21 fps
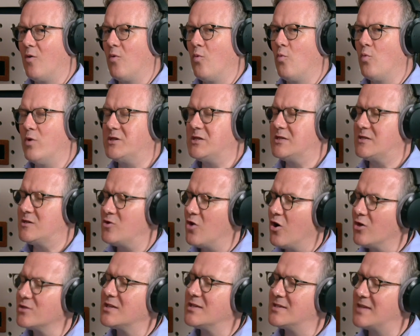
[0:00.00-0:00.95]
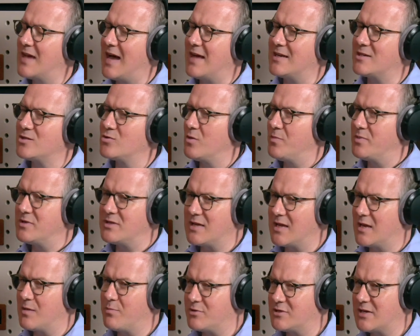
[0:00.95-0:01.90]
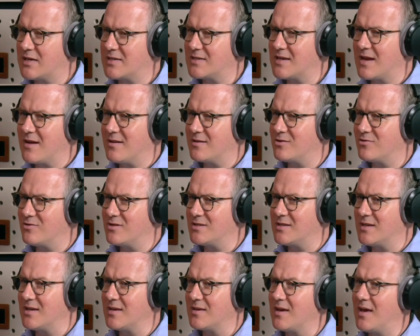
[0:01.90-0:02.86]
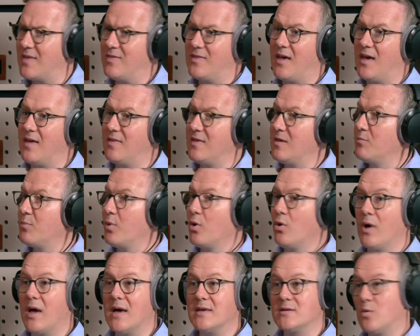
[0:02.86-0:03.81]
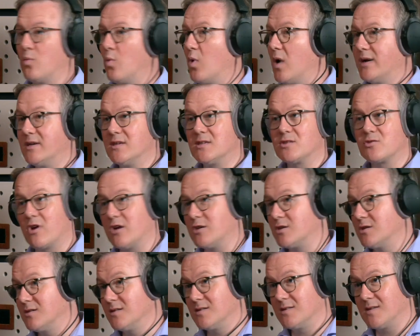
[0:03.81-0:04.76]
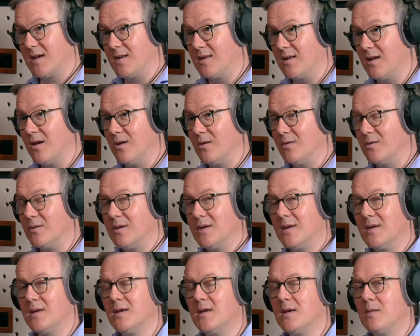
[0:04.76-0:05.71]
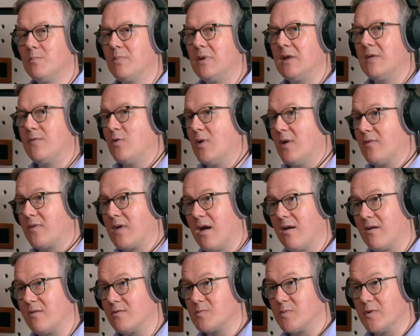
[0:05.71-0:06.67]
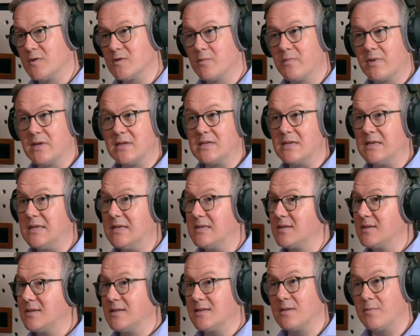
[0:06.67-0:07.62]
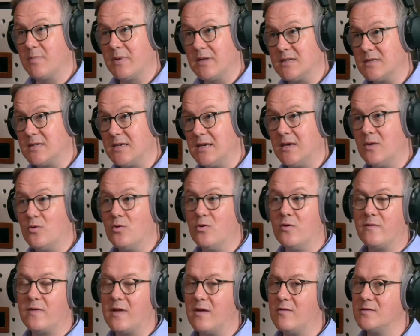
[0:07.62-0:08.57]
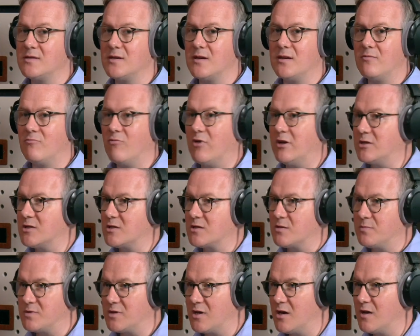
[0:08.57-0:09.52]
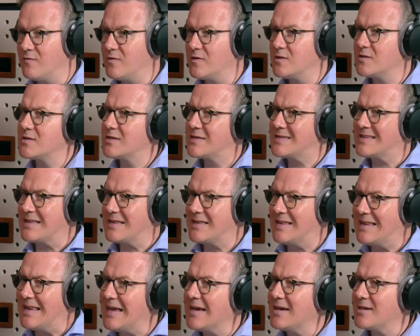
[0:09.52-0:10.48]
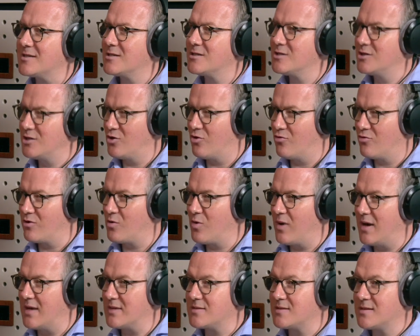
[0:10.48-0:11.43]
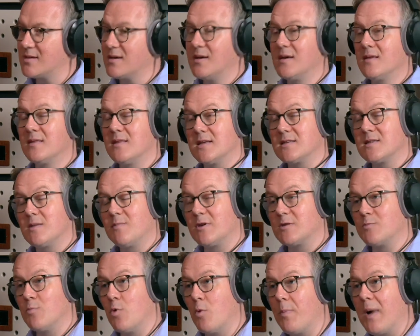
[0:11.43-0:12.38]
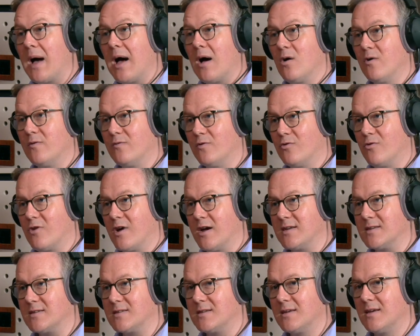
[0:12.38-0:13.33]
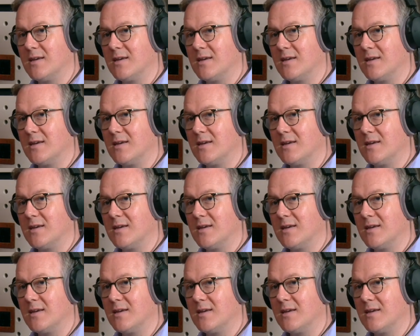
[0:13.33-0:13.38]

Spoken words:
which is not attached to a particular protected characteristic, and there the employer has a wide discretion to say no. But if you have caring responsibilities, a disability, or if there is certain religious observance that's linked to your request, that's a much more powerful right.